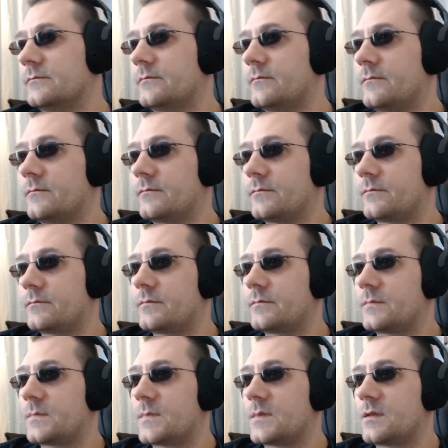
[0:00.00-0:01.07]

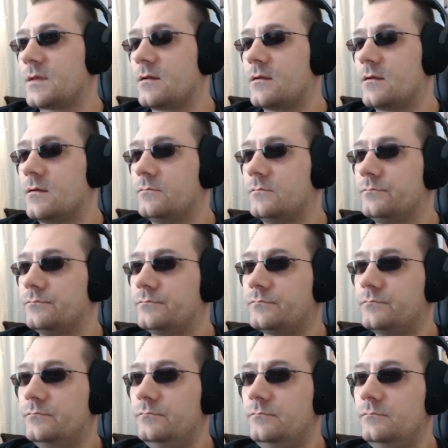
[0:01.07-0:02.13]

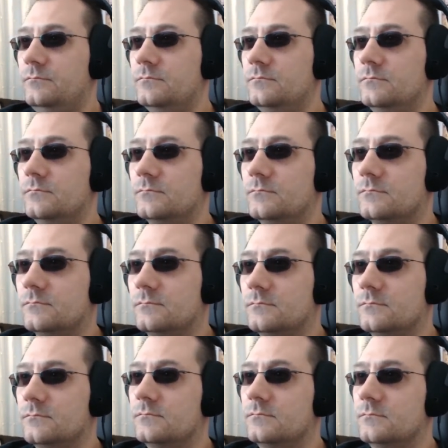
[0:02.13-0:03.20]

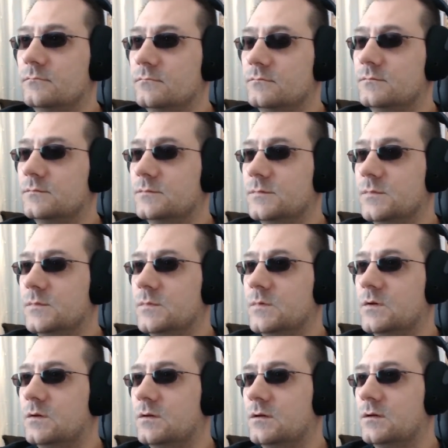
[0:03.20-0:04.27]

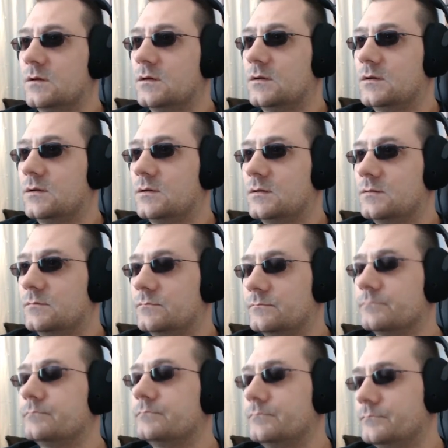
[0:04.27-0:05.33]

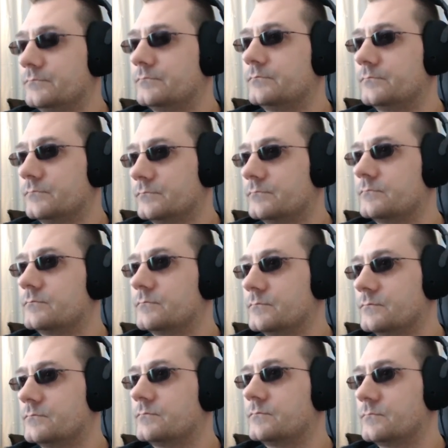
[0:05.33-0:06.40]

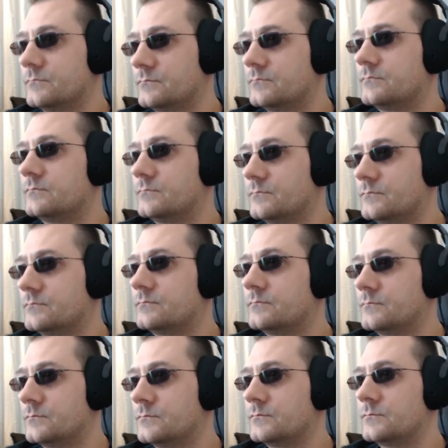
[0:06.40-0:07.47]

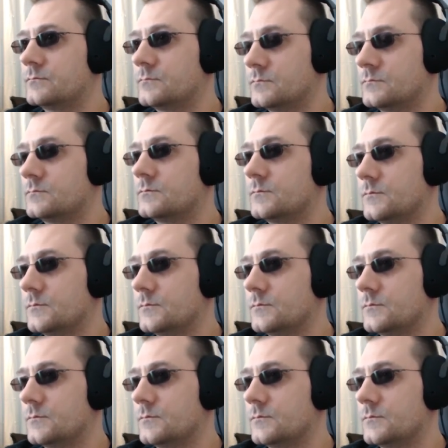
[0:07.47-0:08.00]
(silent)